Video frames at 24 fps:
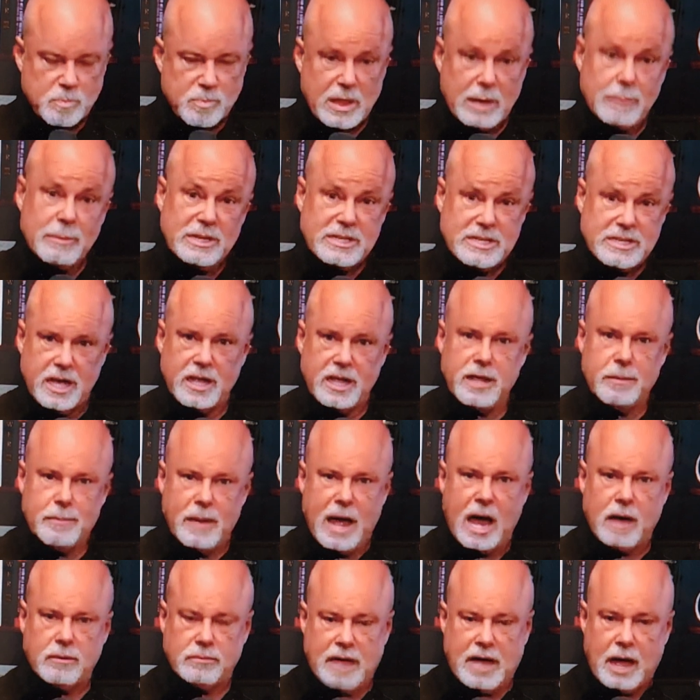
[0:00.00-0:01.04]
let me tell you
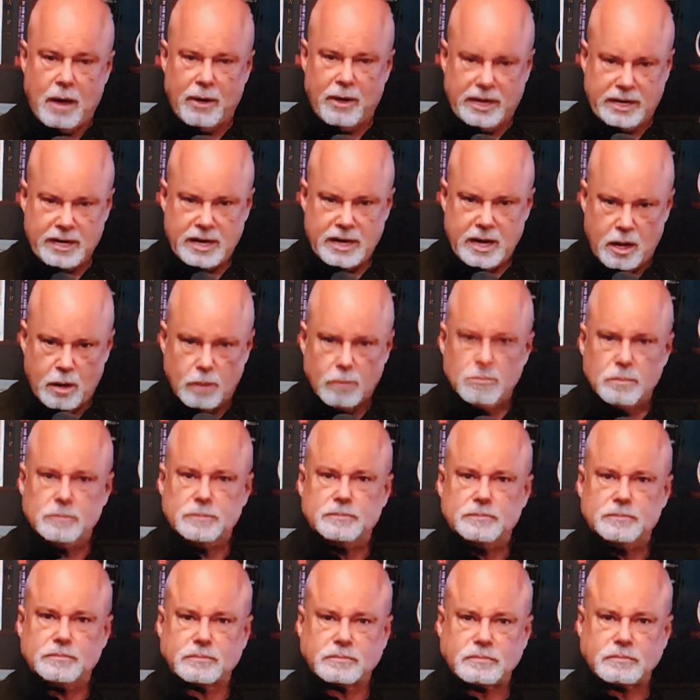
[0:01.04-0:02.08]
about how I can help,
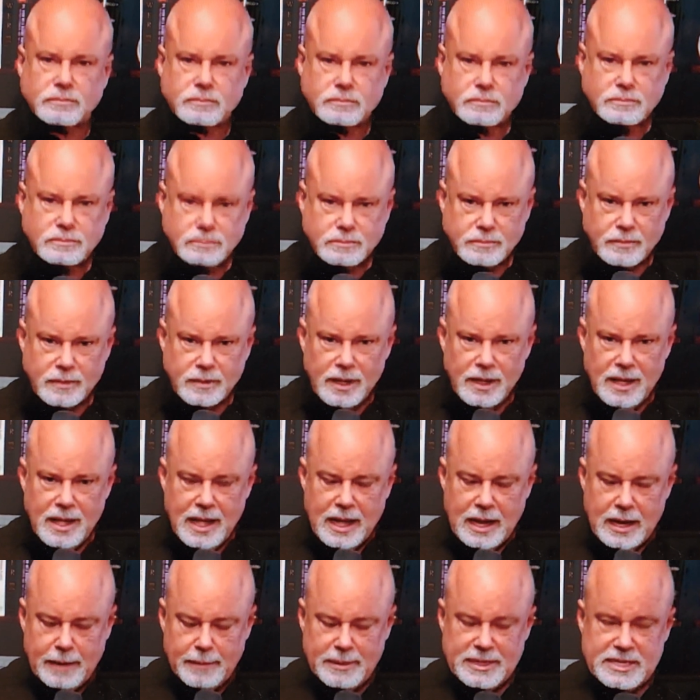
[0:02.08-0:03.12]

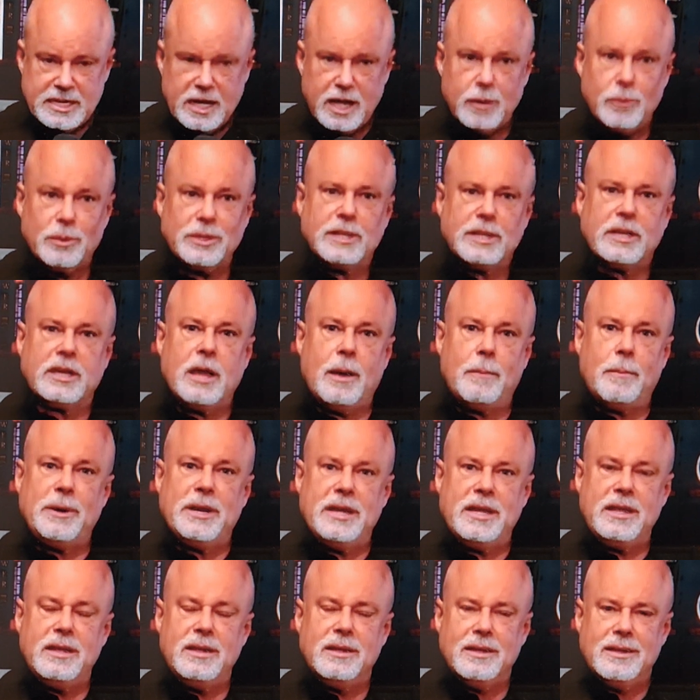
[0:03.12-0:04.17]
and let me tell you what the
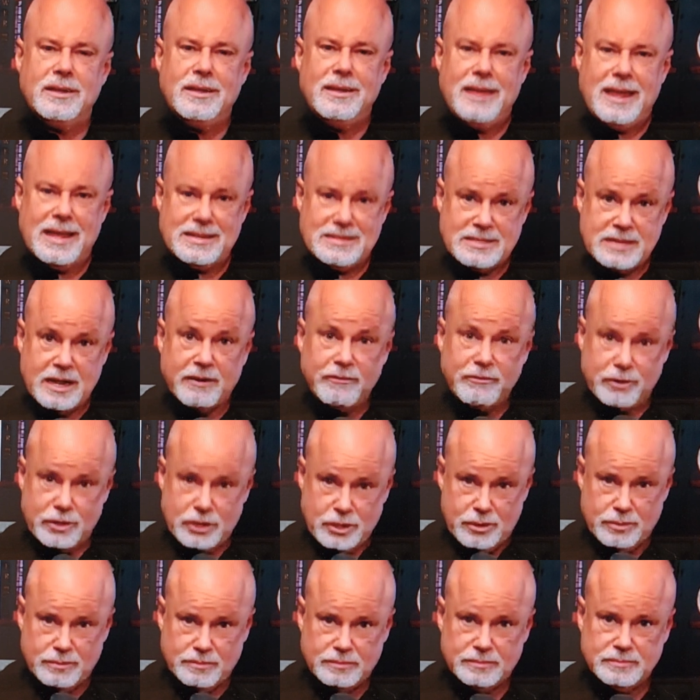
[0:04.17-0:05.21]
company has done for you.